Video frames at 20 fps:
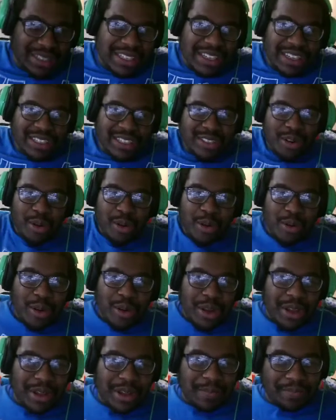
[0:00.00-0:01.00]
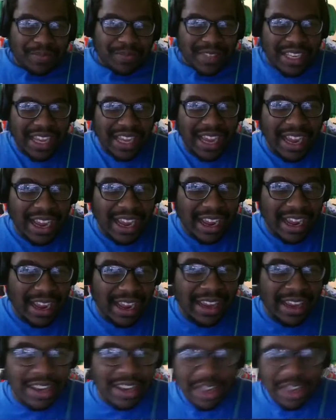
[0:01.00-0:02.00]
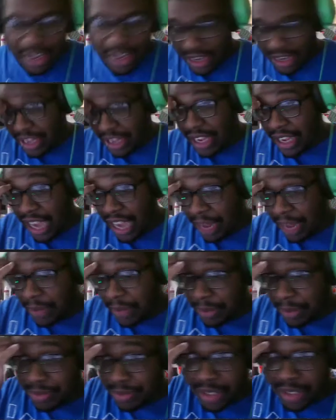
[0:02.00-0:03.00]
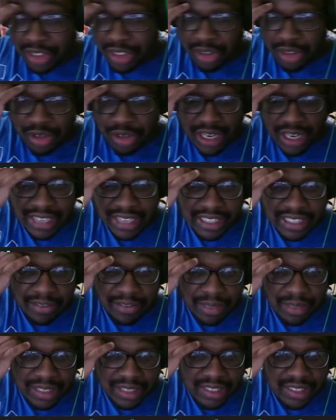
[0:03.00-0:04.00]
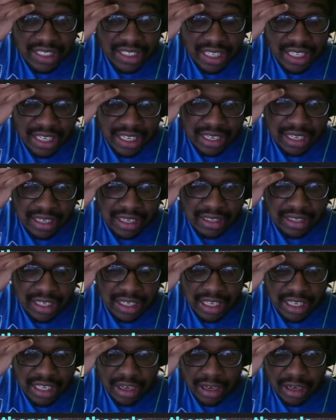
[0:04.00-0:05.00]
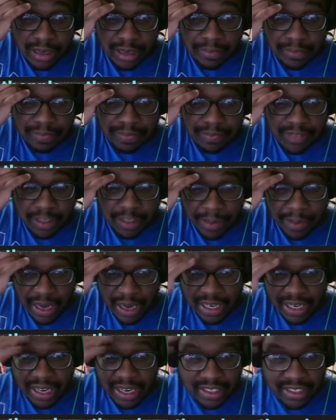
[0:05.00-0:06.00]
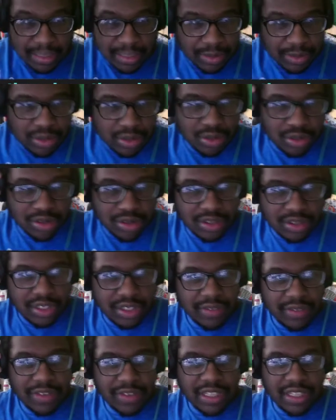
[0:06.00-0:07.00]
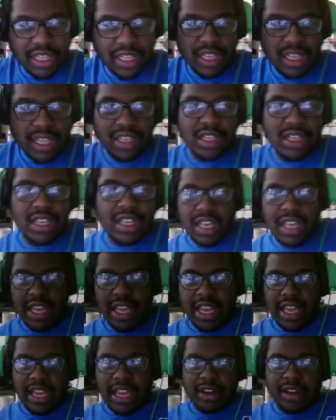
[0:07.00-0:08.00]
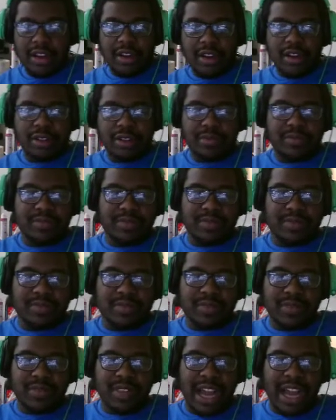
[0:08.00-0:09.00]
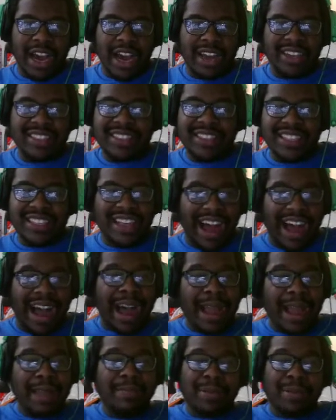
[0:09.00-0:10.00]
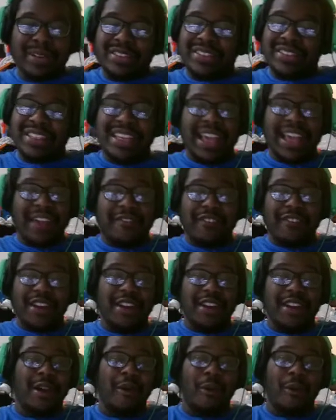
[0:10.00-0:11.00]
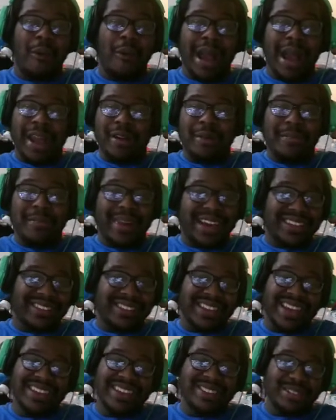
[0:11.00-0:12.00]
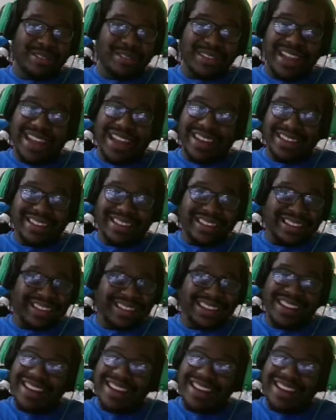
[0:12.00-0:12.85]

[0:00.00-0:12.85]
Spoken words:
So, and I'm pretty sure you guys have been seeing the podcast episodes and stuff like that. And honestly, I personally can't figure out why on my side it's so laggy.